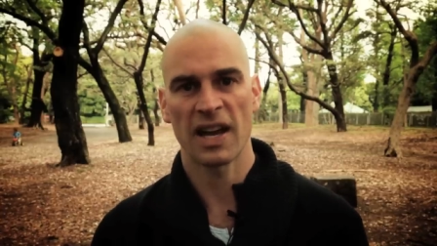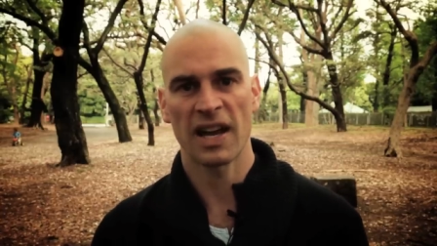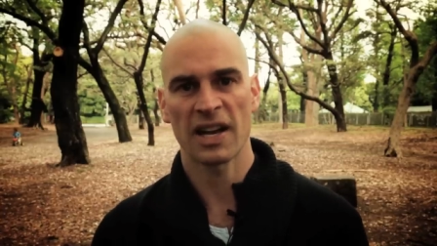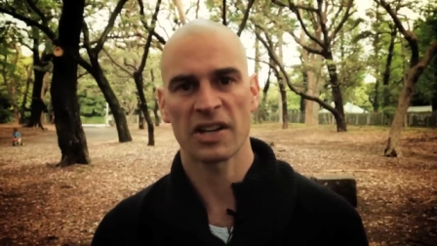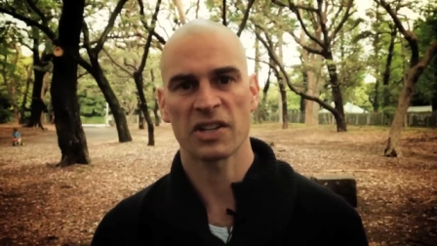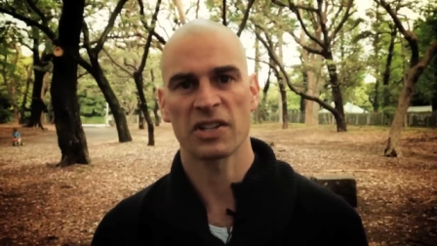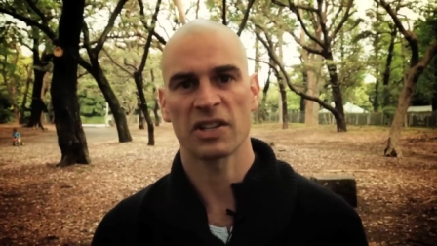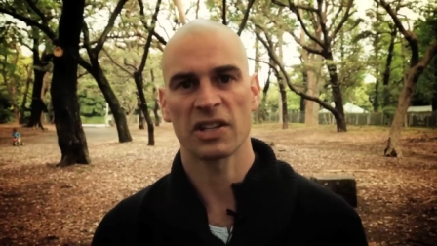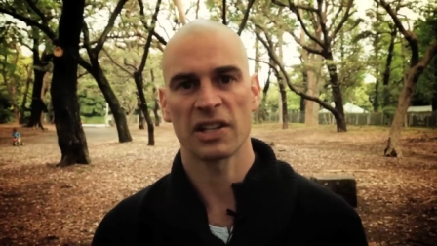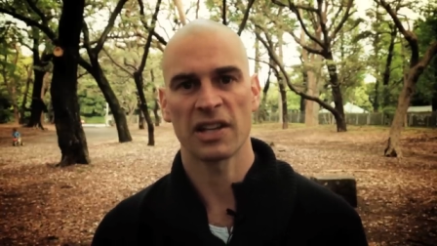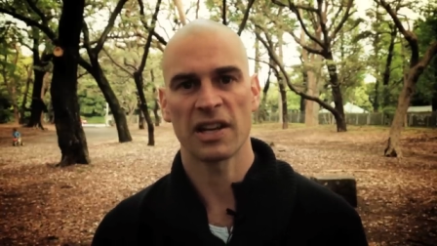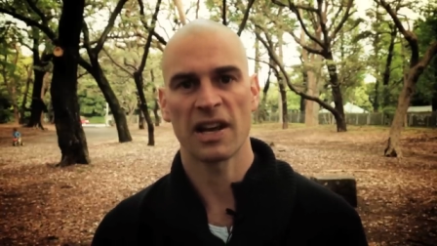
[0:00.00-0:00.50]

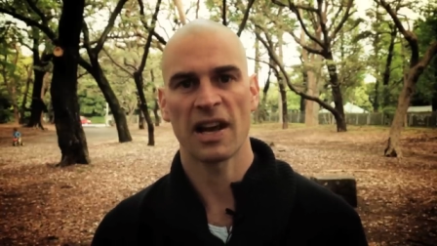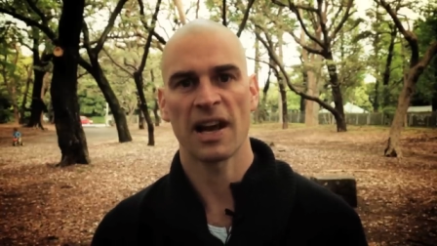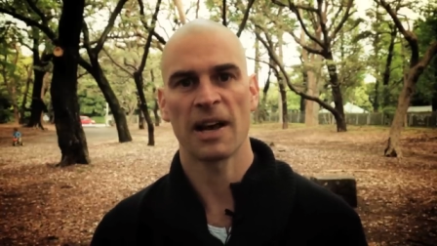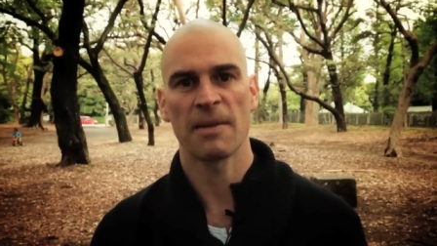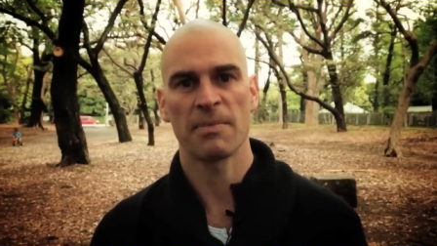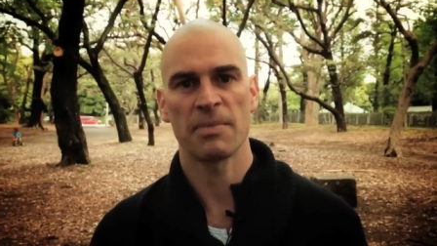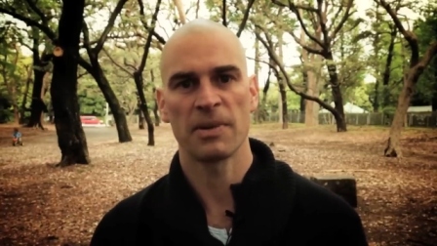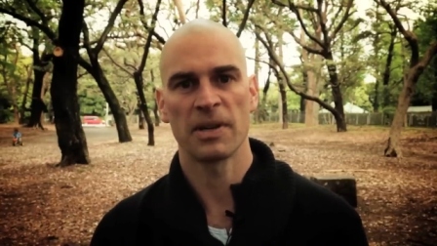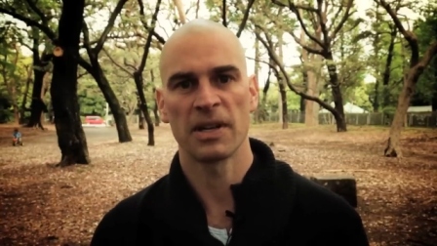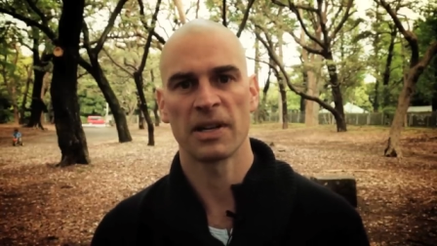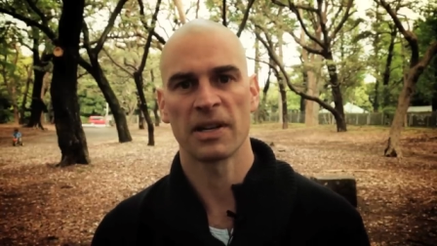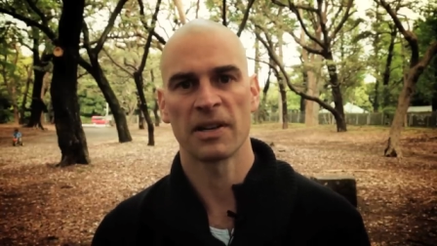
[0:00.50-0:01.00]
actually
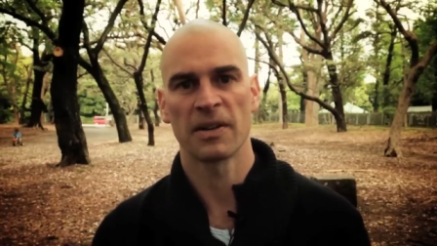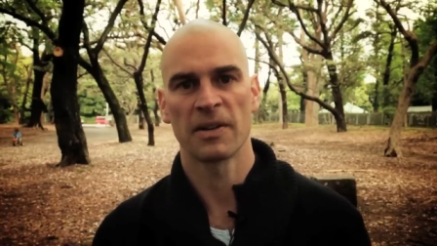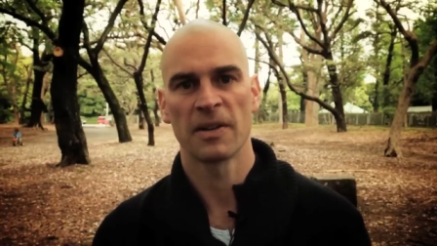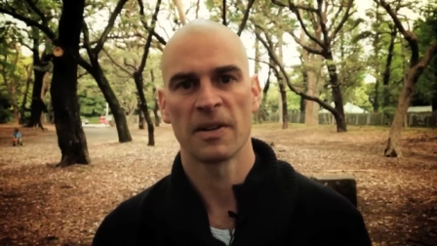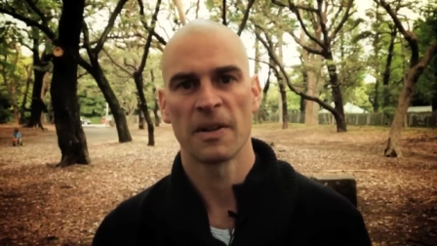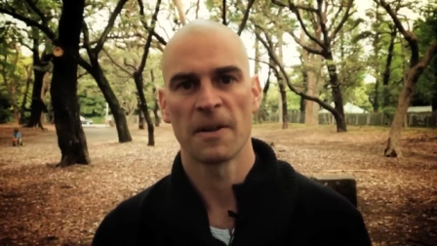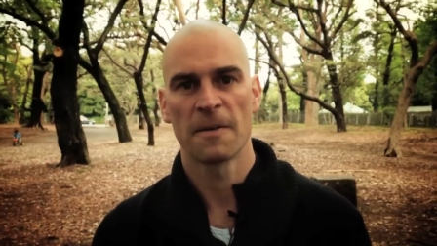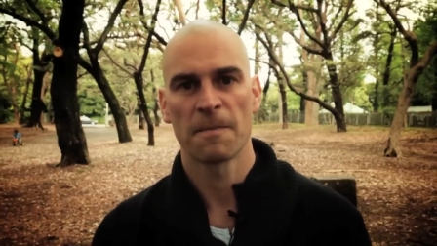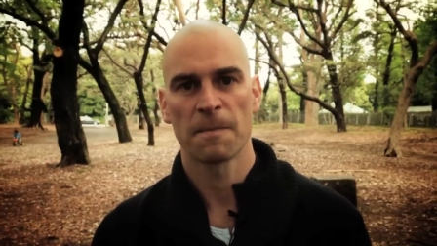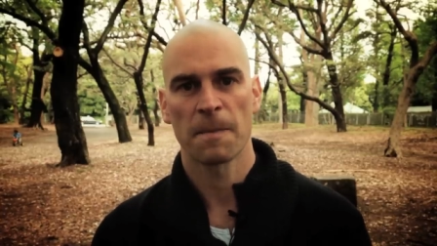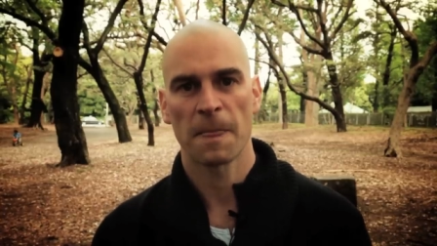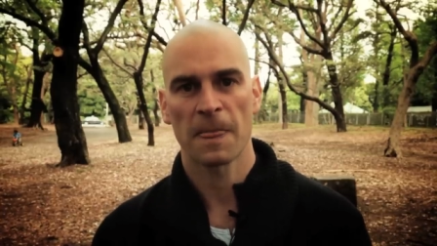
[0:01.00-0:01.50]
happening
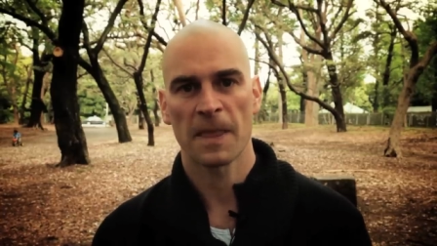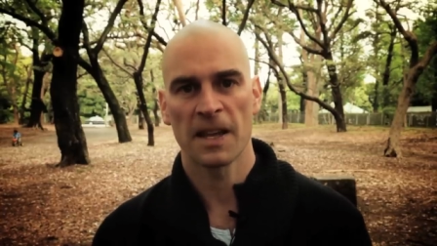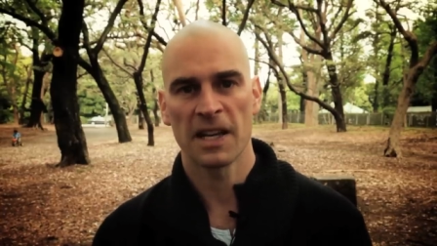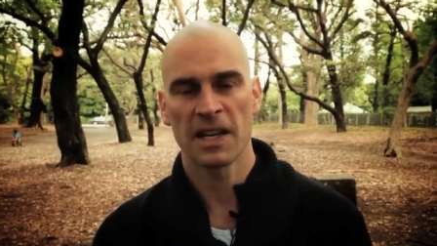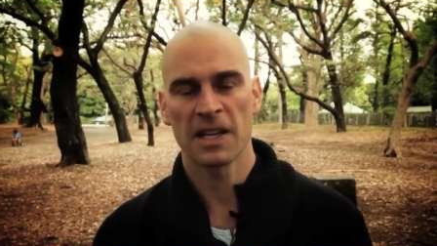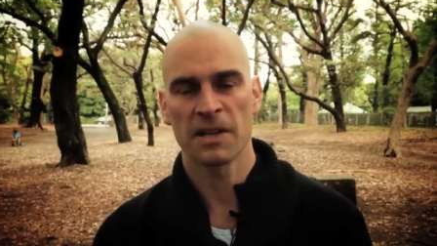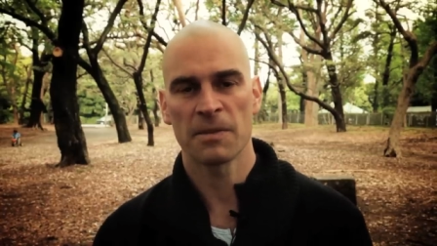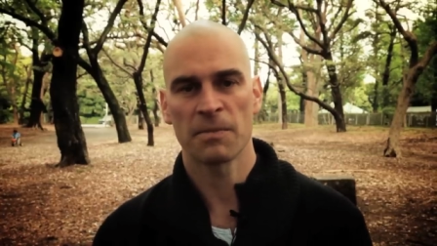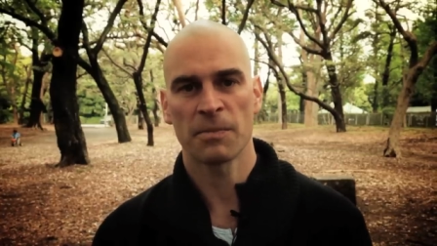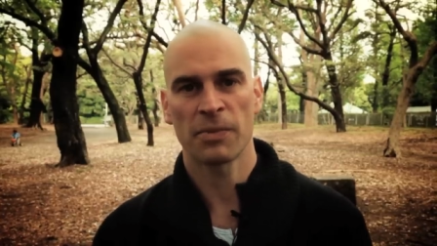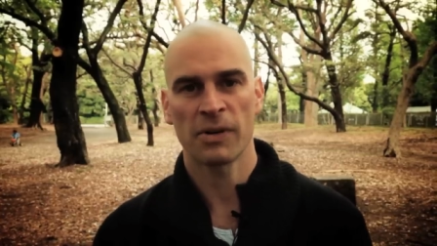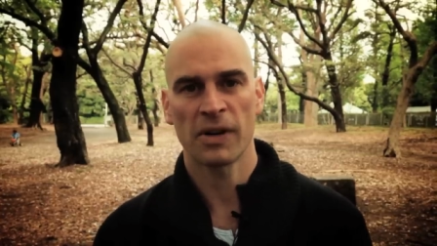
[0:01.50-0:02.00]

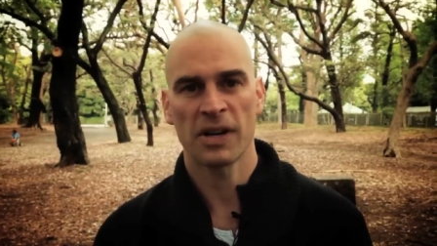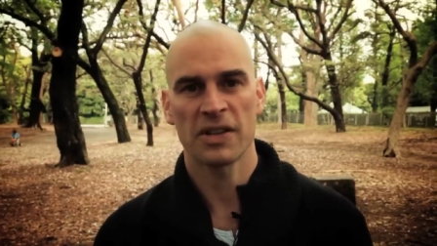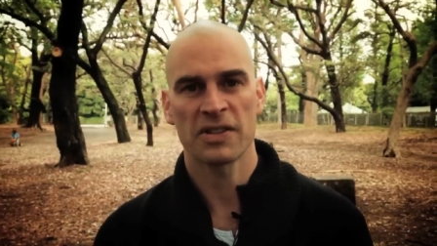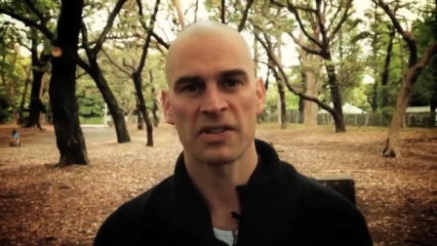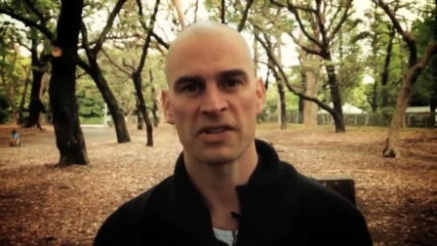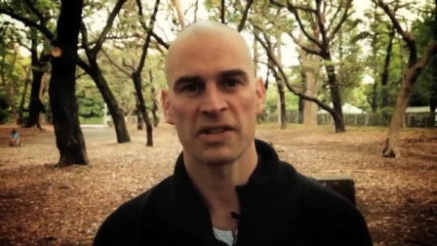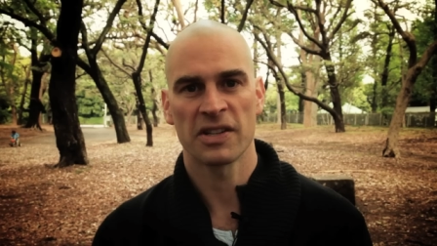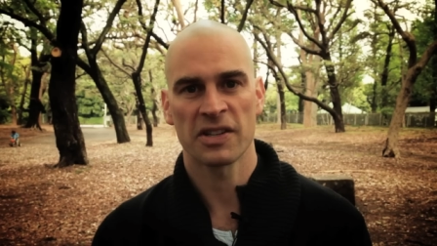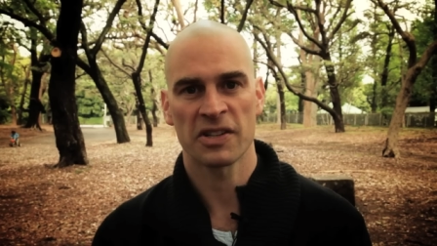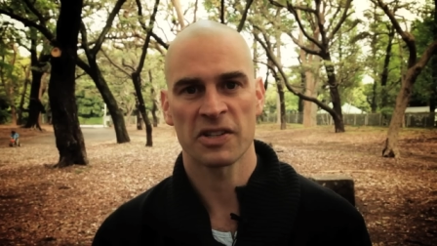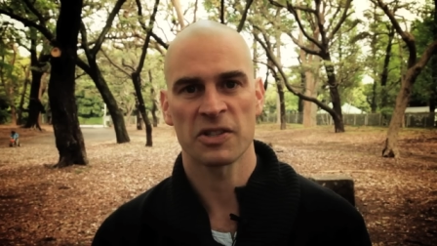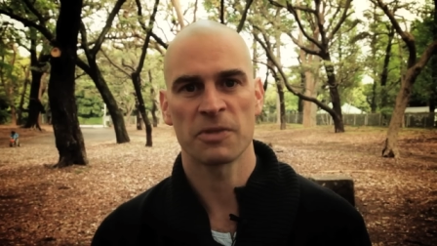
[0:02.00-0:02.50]
in
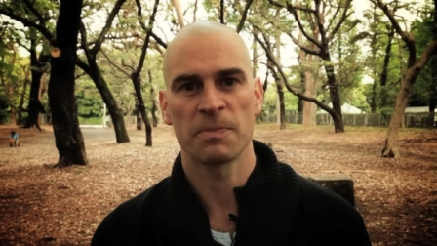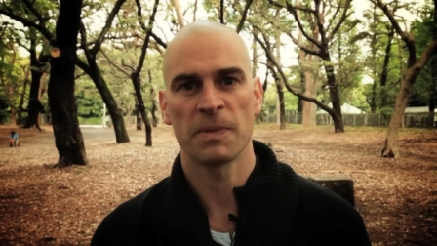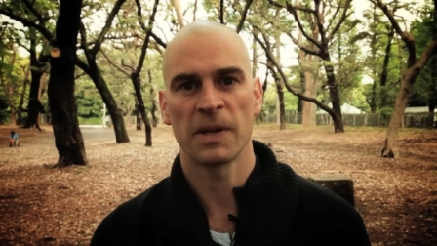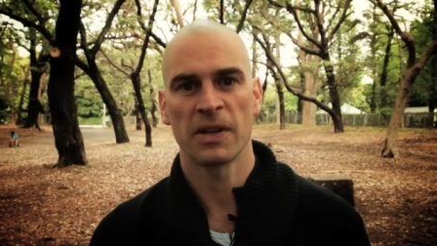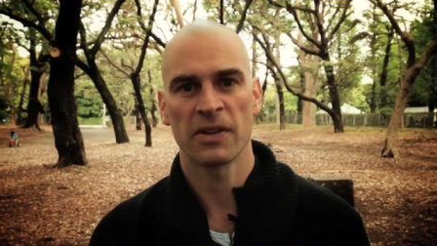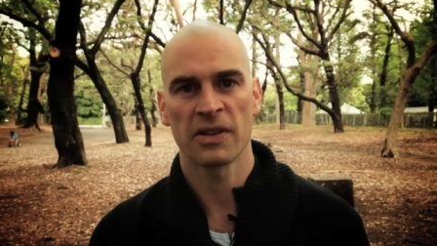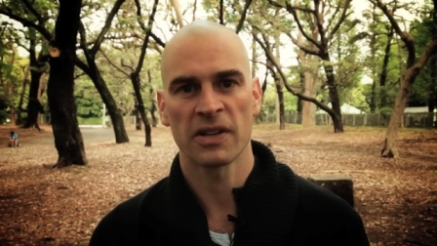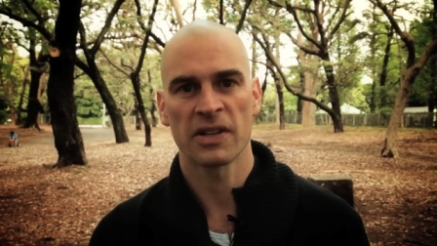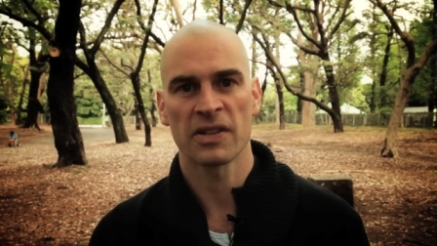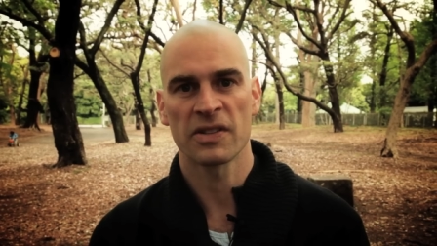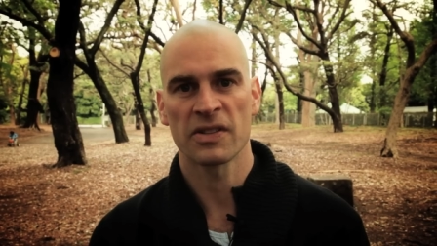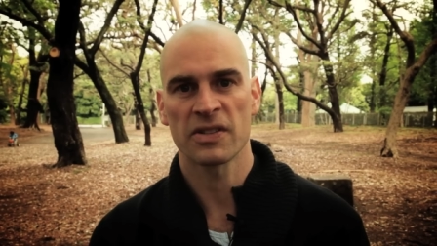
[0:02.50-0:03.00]
present
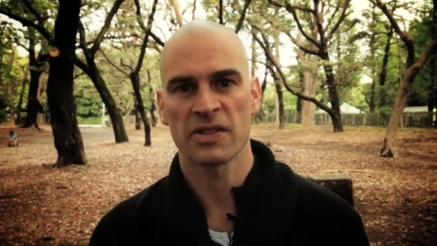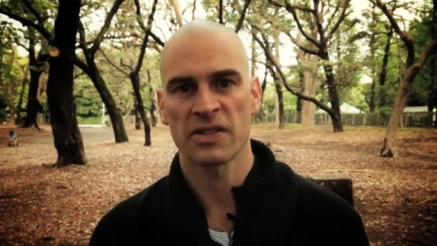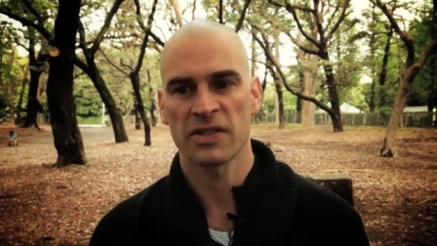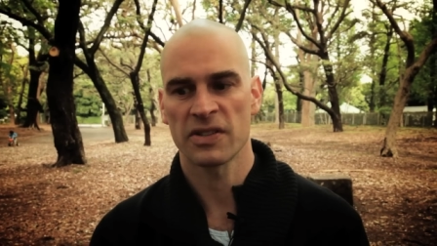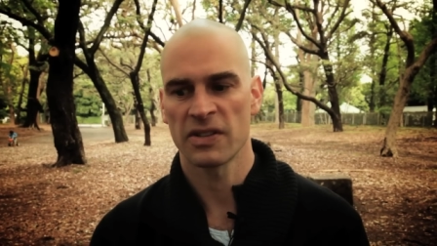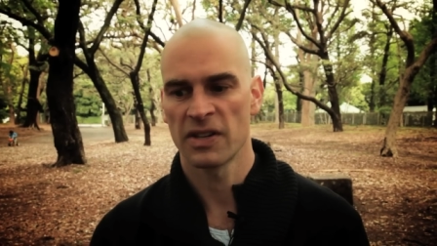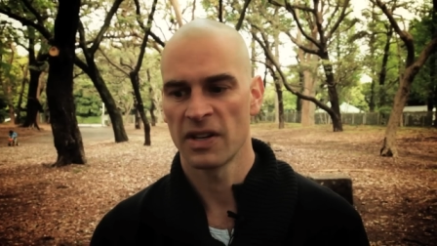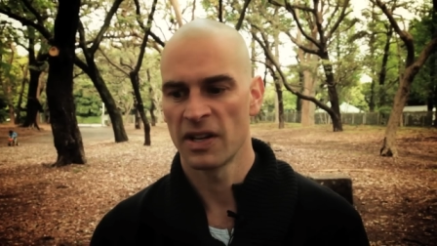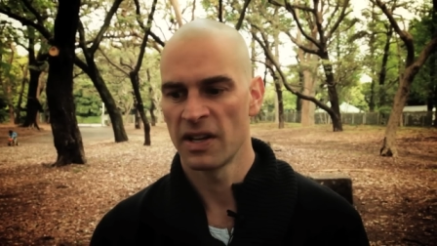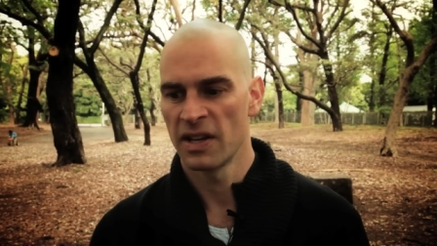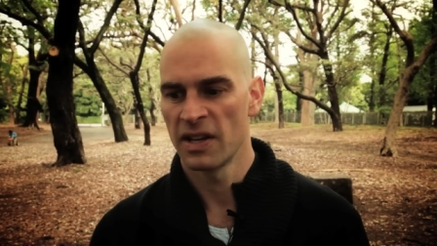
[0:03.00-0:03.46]
experience.